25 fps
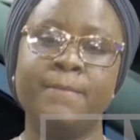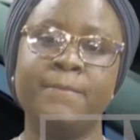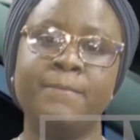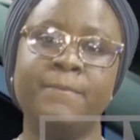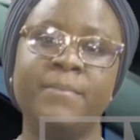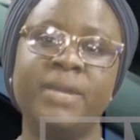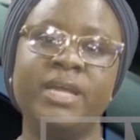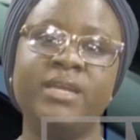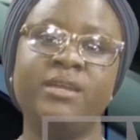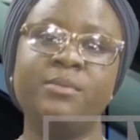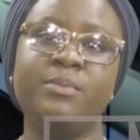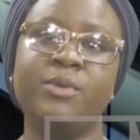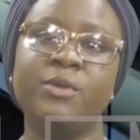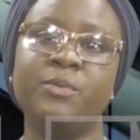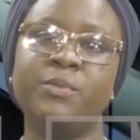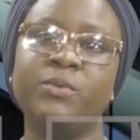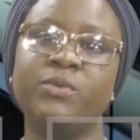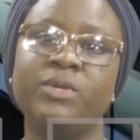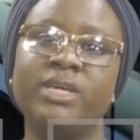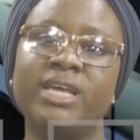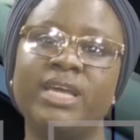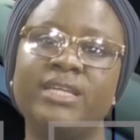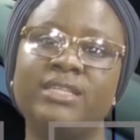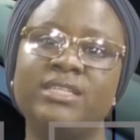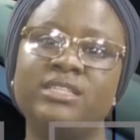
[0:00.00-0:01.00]
Many people
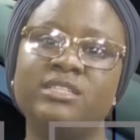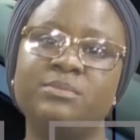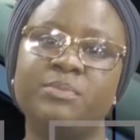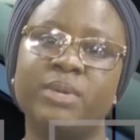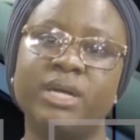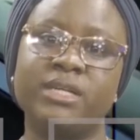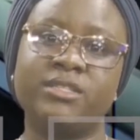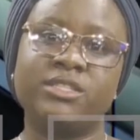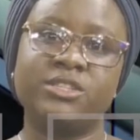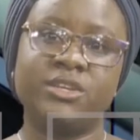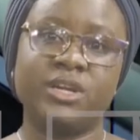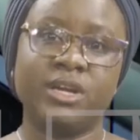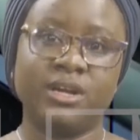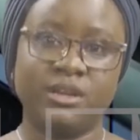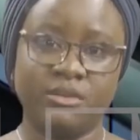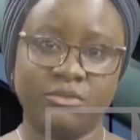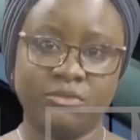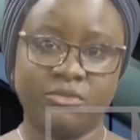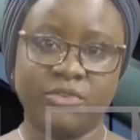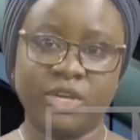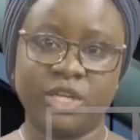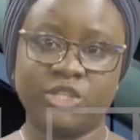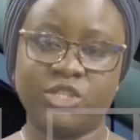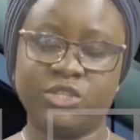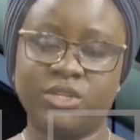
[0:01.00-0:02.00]
get this bacterial
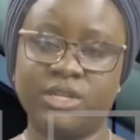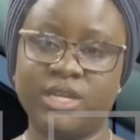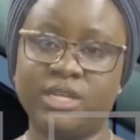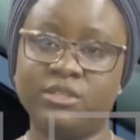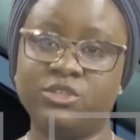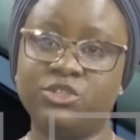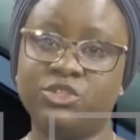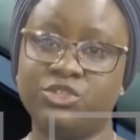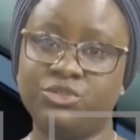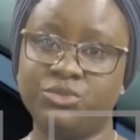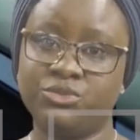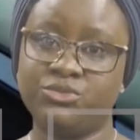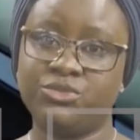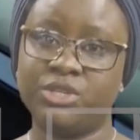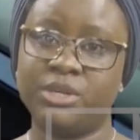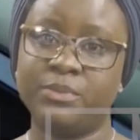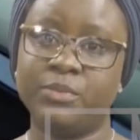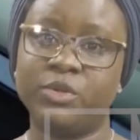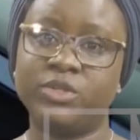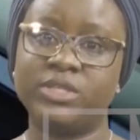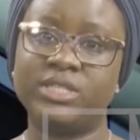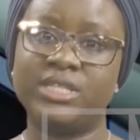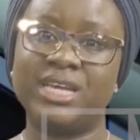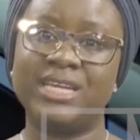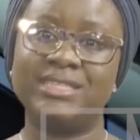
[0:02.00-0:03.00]
infection as children
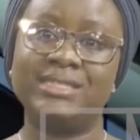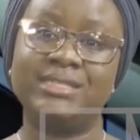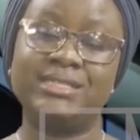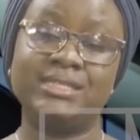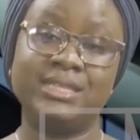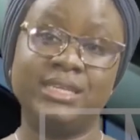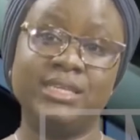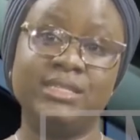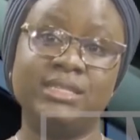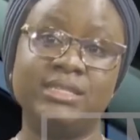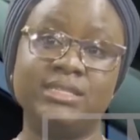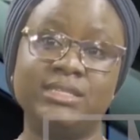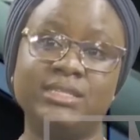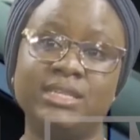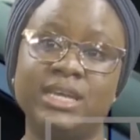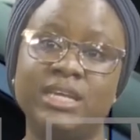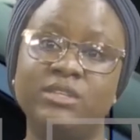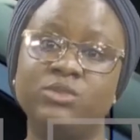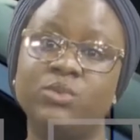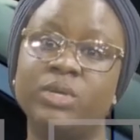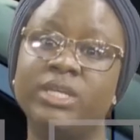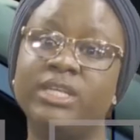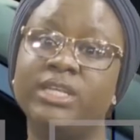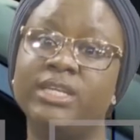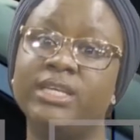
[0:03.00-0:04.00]
but start seeing the
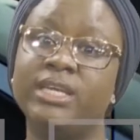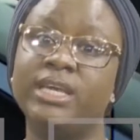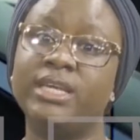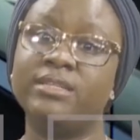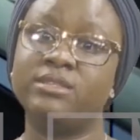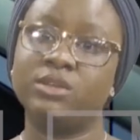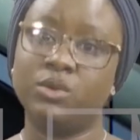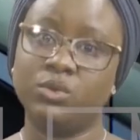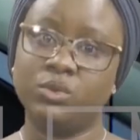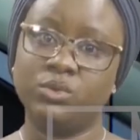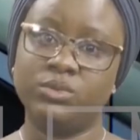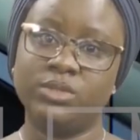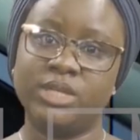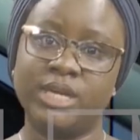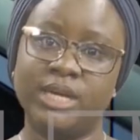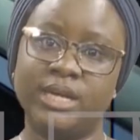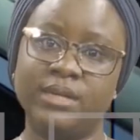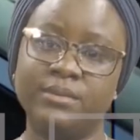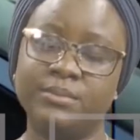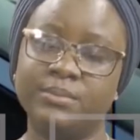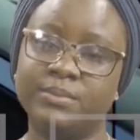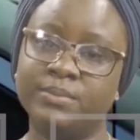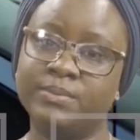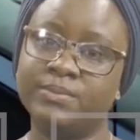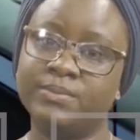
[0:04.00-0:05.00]
signs when they get older.